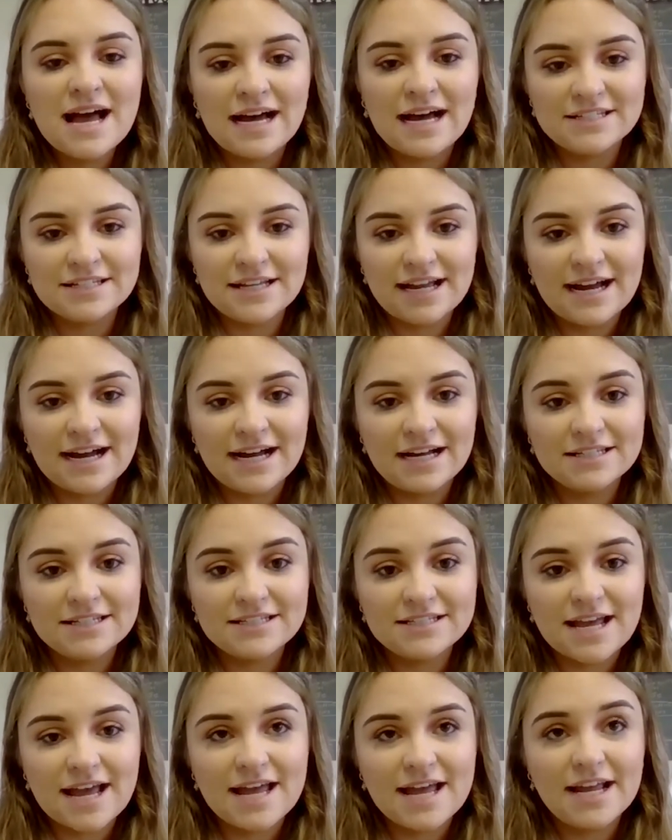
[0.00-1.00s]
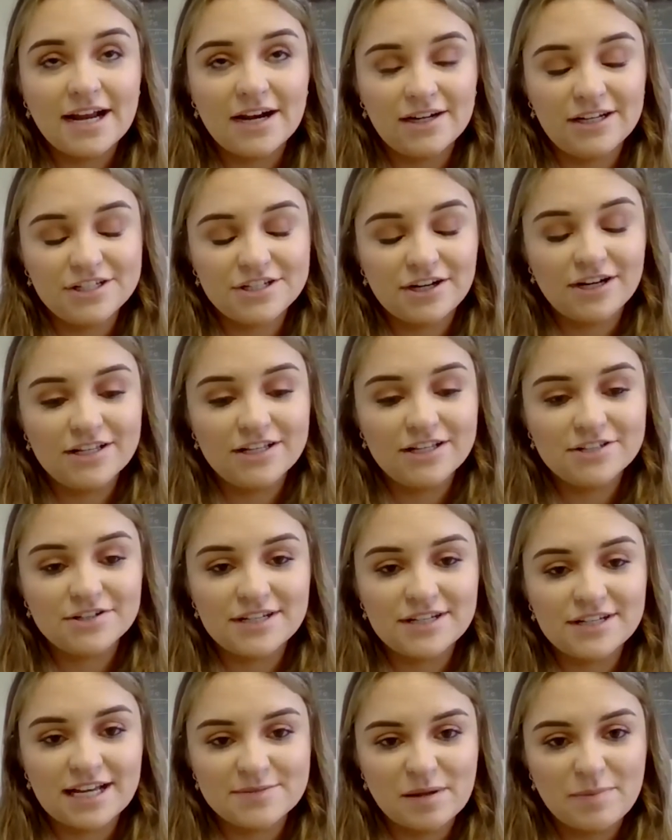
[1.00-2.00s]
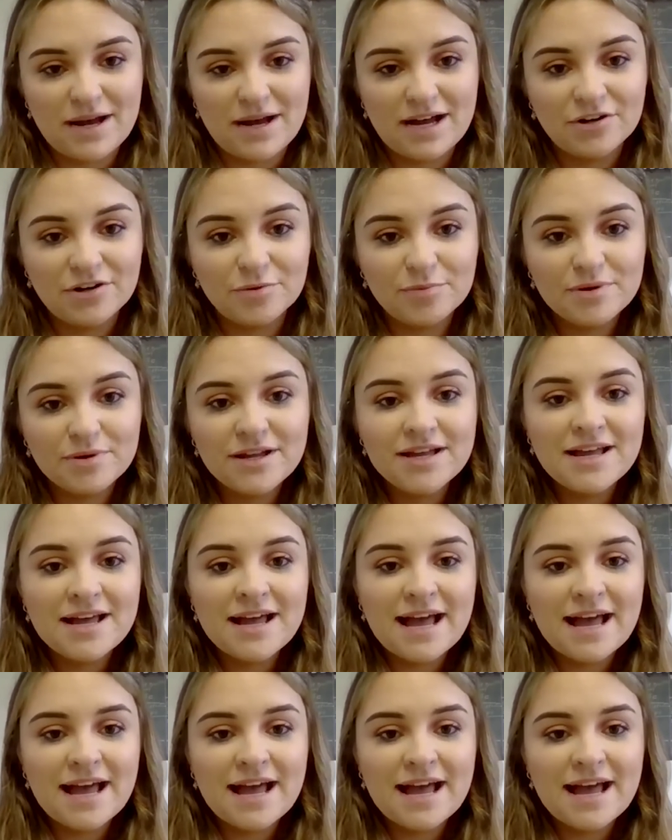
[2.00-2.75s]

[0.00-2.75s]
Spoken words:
and I had early childhood as my backup.